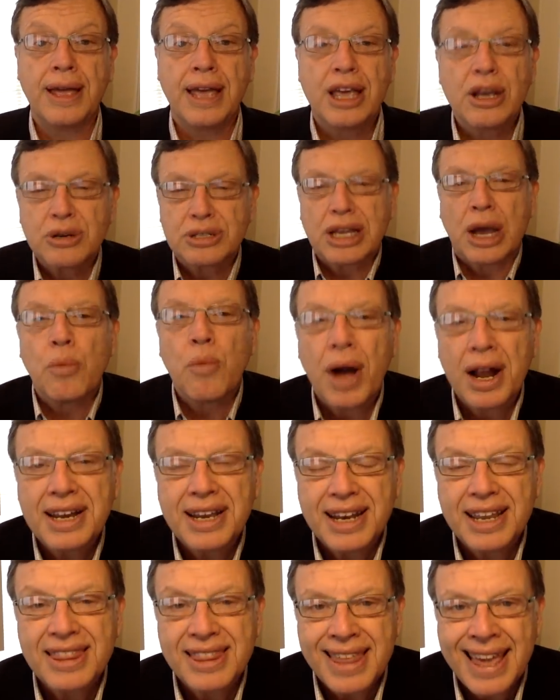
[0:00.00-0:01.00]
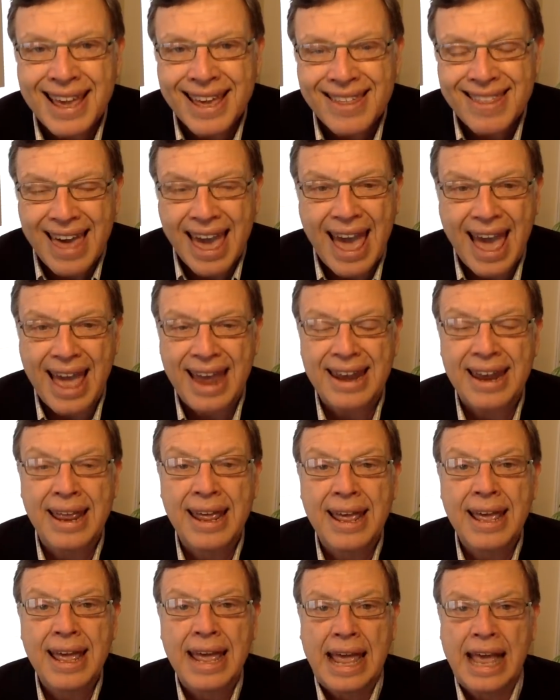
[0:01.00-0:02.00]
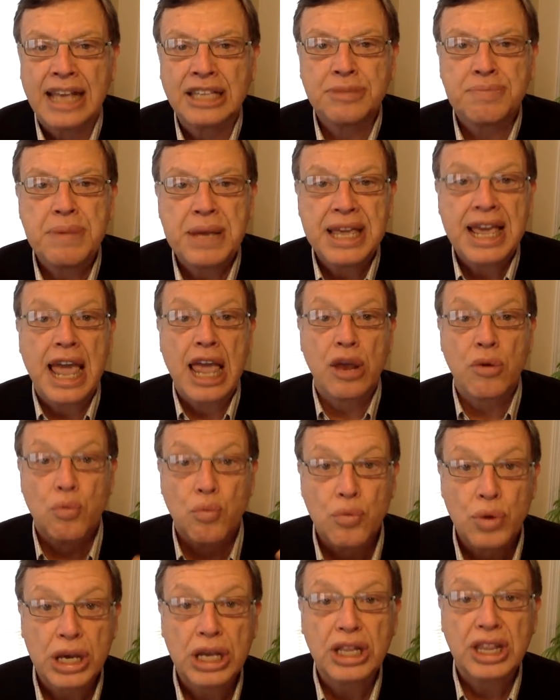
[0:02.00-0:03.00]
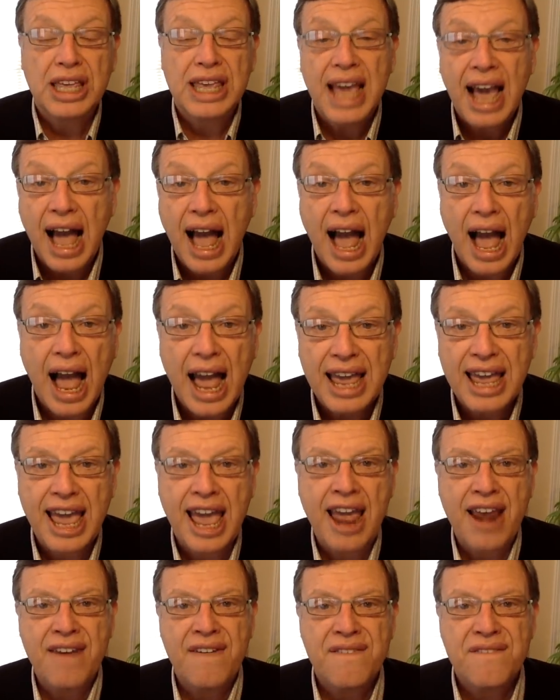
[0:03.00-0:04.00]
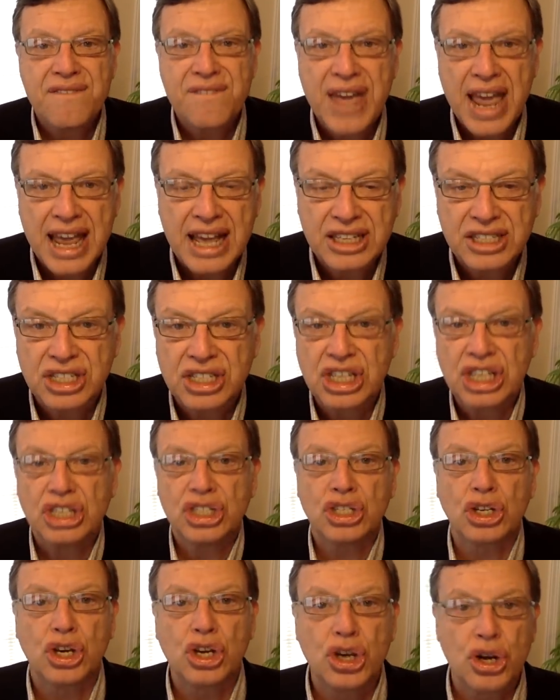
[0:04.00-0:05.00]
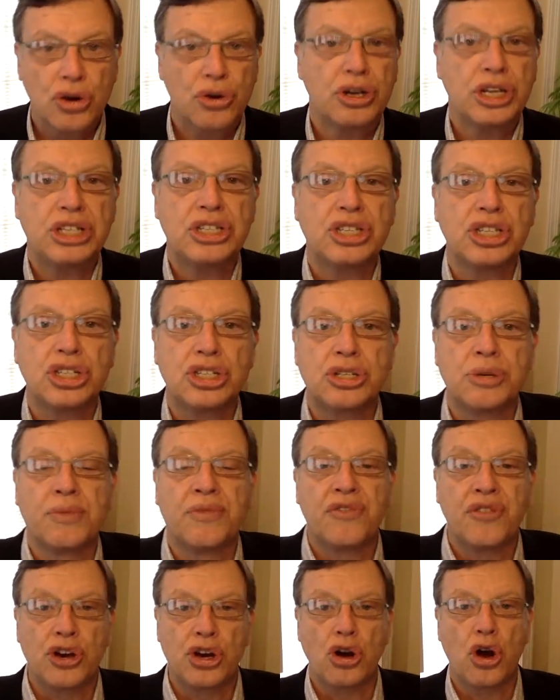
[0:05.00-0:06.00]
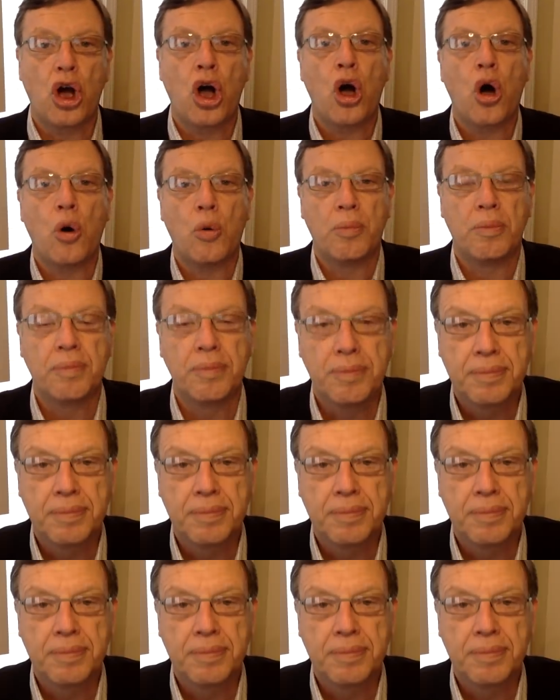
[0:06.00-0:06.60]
He goes, I want you to think of that as being a really high-end, fancy security system for your home.